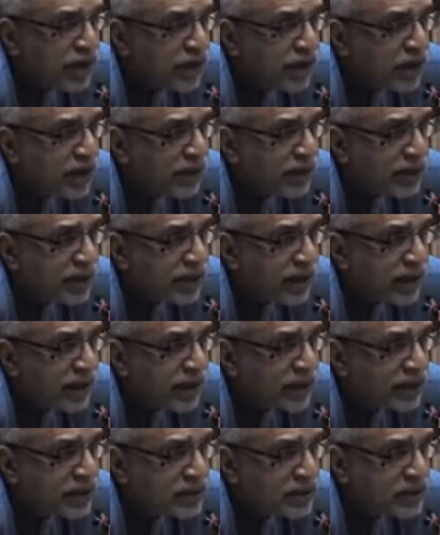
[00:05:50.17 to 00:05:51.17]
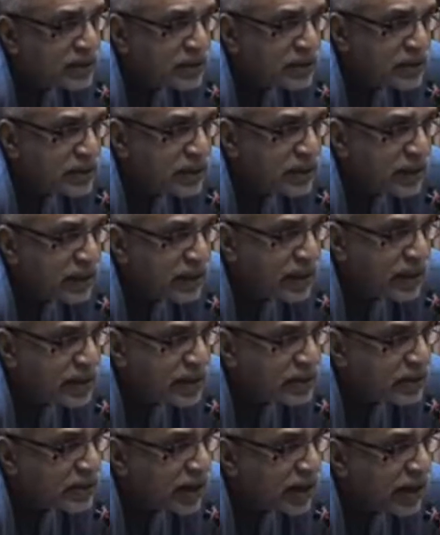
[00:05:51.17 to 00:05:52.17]
hepatitis is
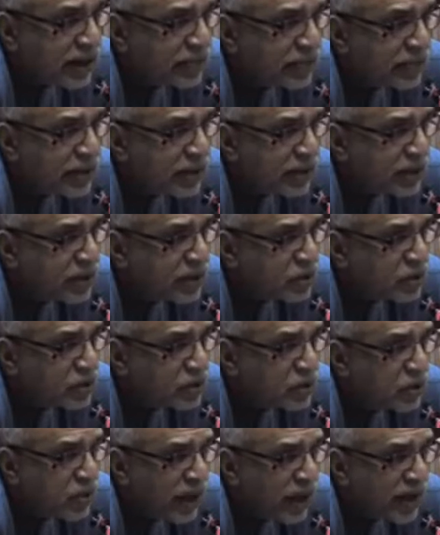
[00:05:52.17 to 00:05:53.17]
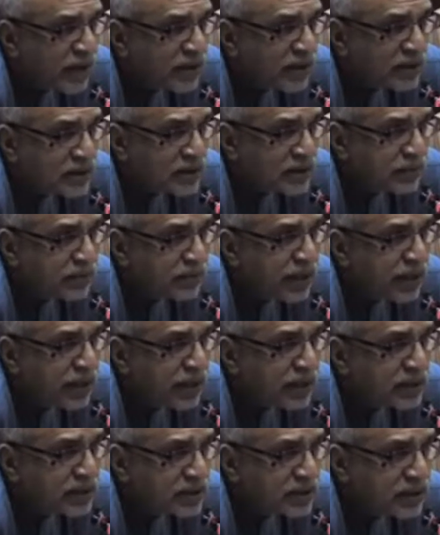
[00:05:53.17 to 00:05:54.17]
ascribed here to the virus B
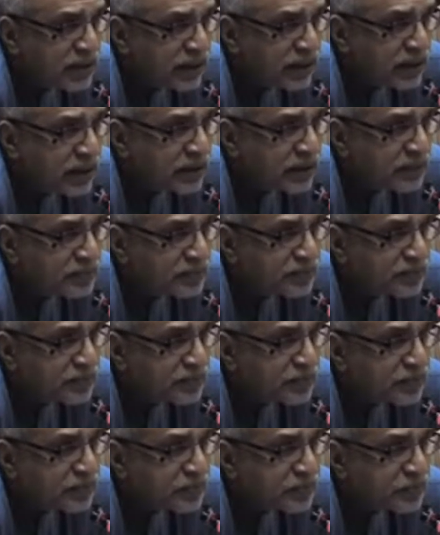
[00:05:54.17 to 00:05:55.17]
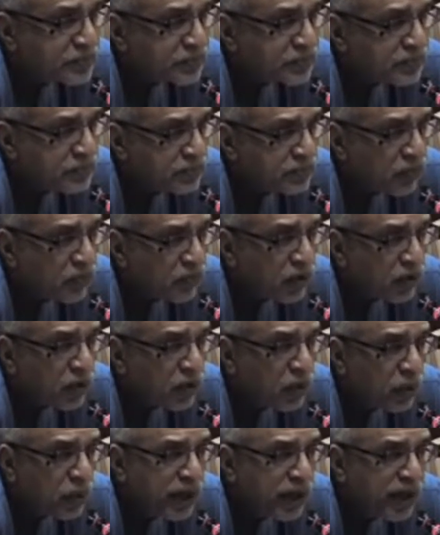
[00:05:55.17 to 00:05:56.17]
and C,
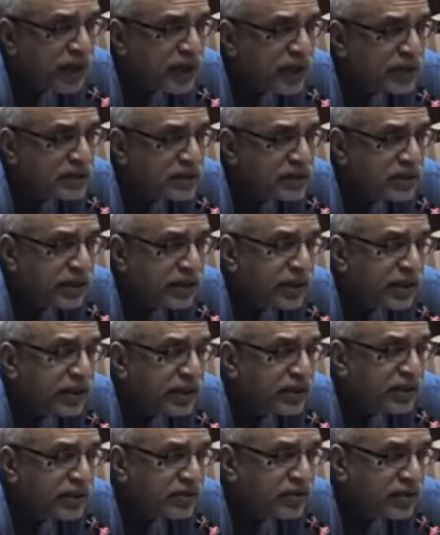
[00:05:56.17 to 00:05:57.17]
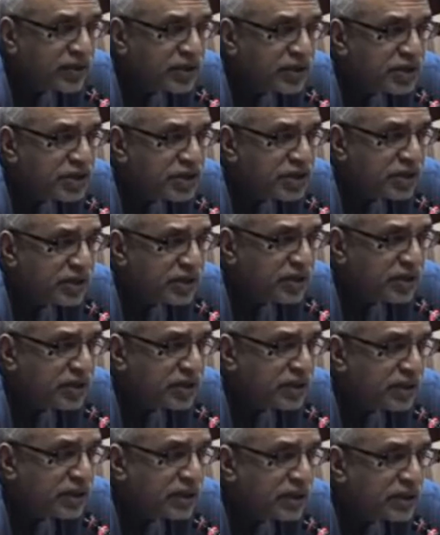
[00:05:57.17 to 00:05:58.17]
Whereas in the tradition,
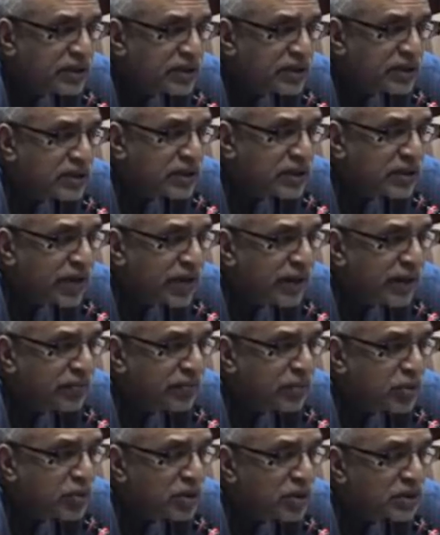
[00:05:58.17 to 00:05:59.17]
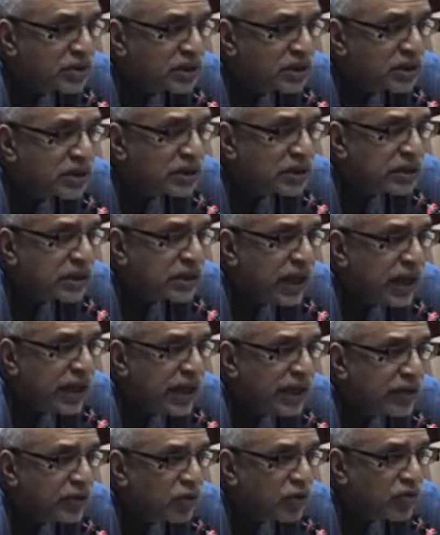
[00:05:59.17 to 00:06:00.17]
it is ascribed to a certain
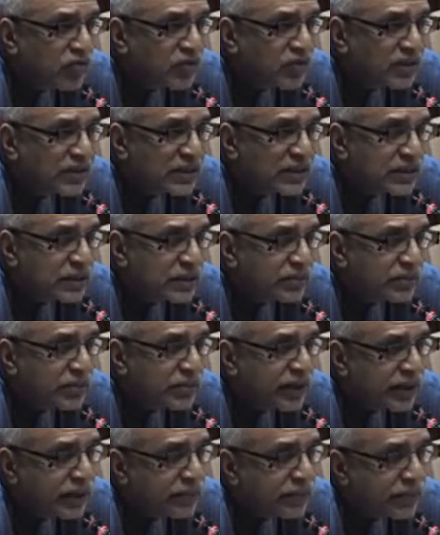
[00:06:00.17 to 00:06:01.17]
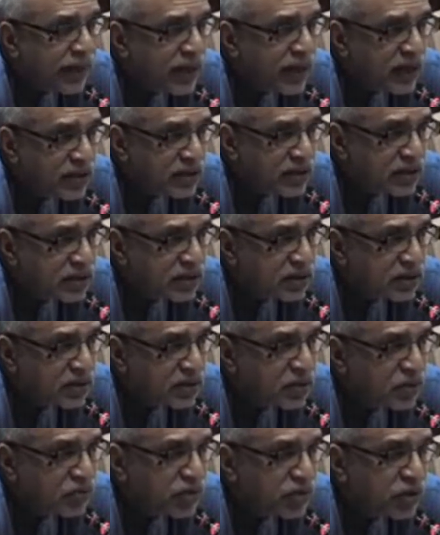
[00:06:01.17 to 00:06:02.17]
kind of a systemic imbalance,
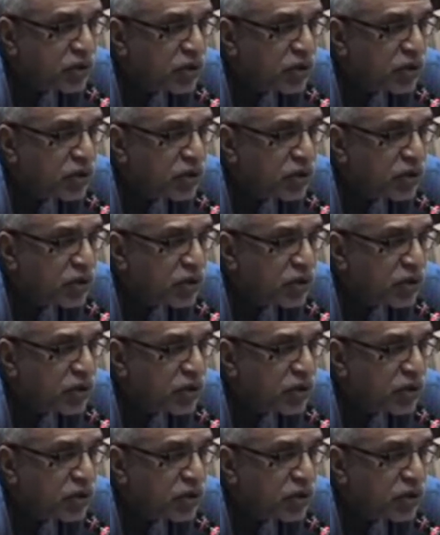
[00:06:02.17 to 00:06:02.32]
what we call a